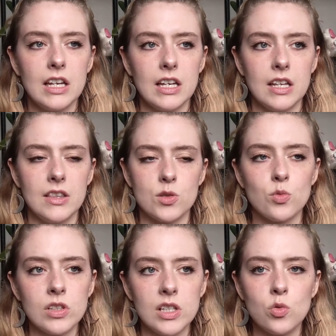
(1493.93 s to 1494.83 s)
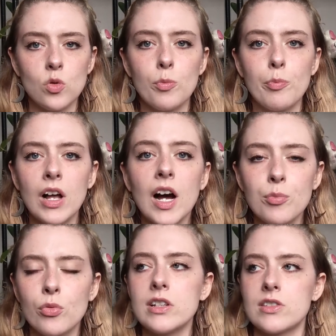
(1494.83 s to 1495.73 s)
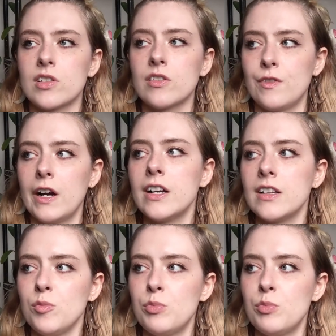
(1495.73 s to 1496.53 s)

and these really cool plot points that are finally